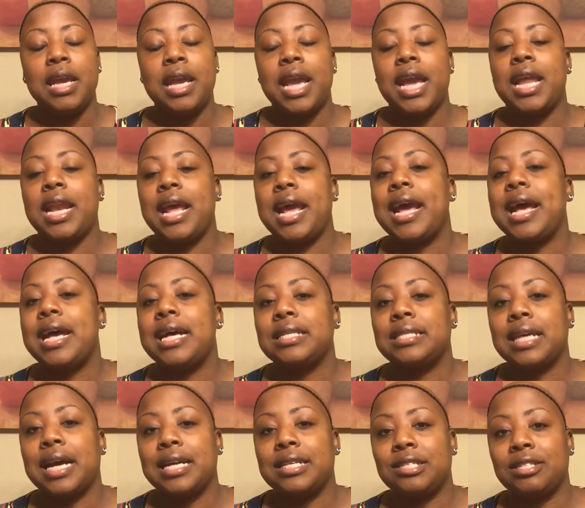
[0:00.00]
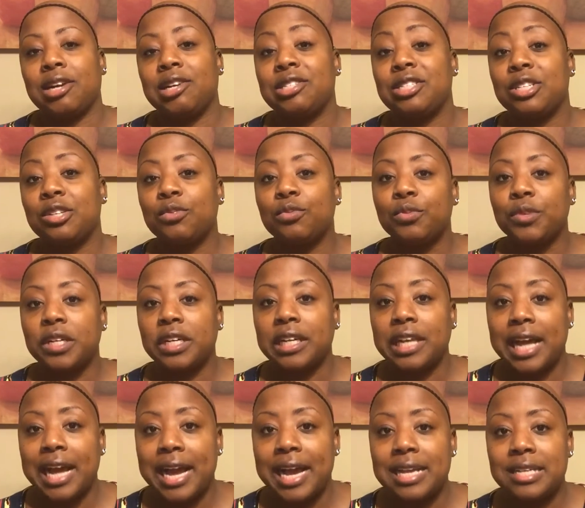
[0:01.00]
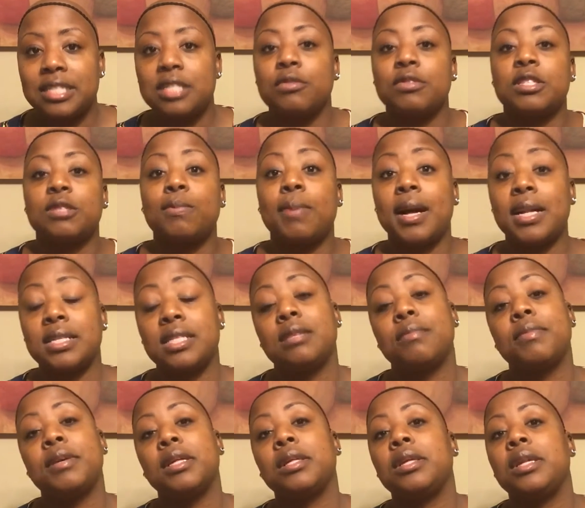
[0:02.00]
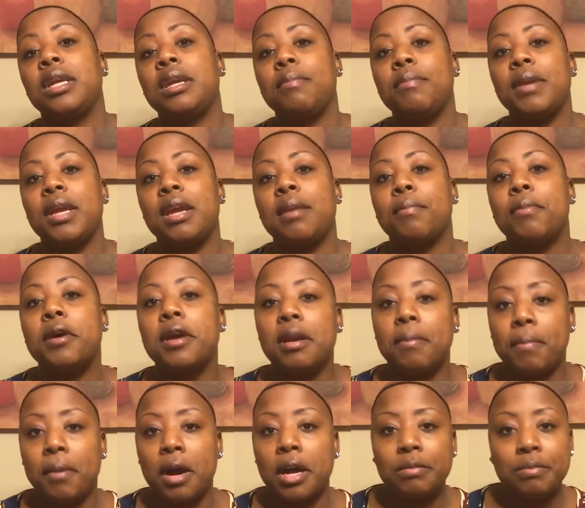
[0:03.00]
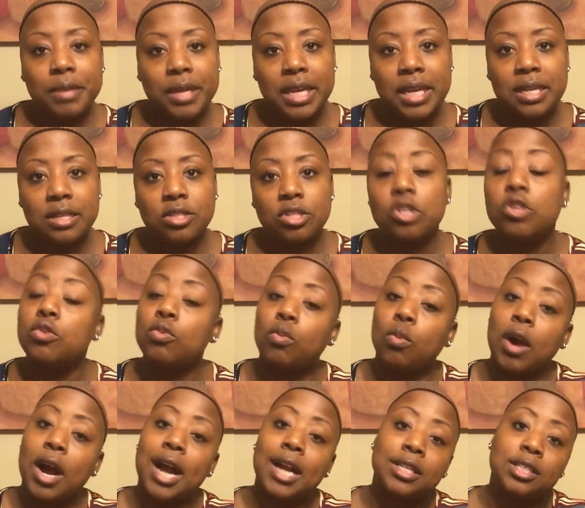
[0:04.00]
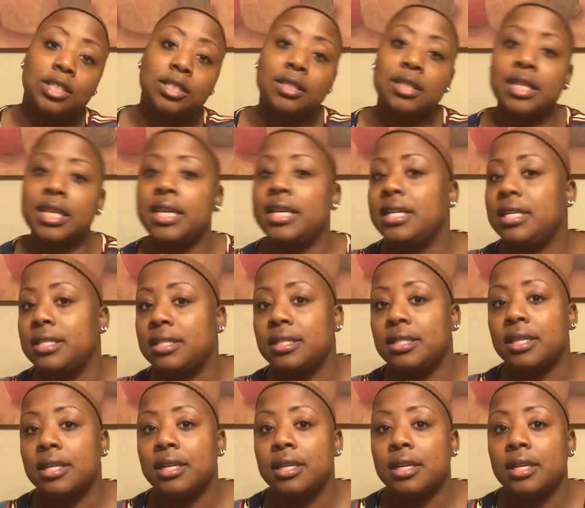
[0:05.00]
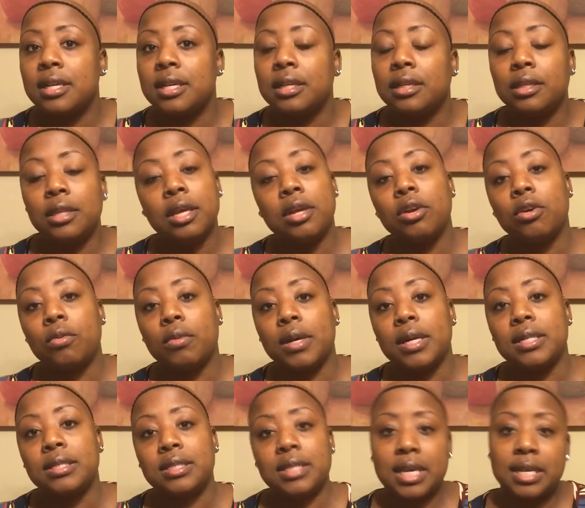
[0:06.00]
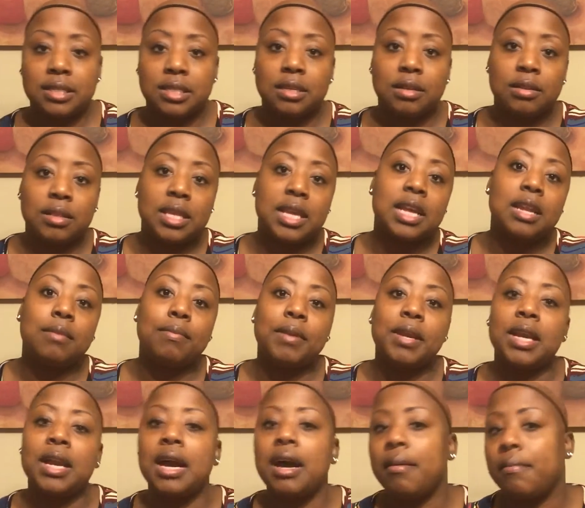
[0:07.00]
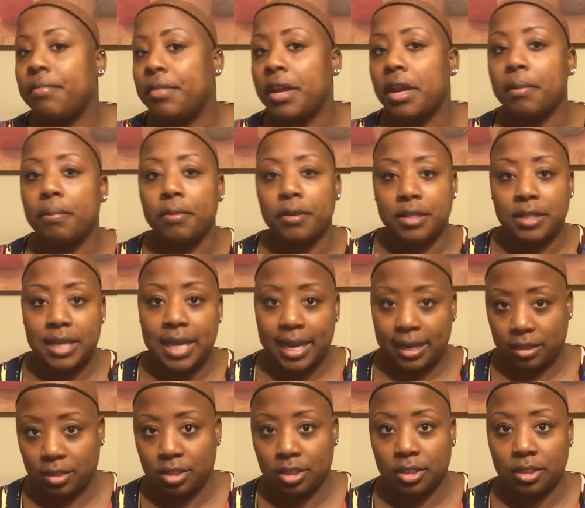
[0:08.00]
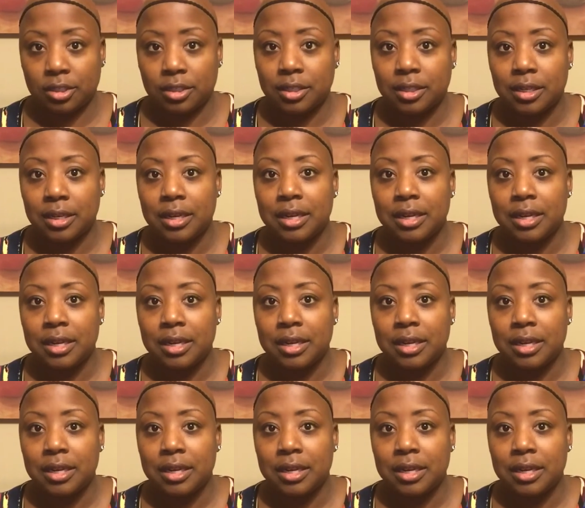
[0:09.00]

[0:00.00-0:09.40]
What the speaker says: And as I start to realize the responsibility being put upon me to watch these little ones and to then become their protector,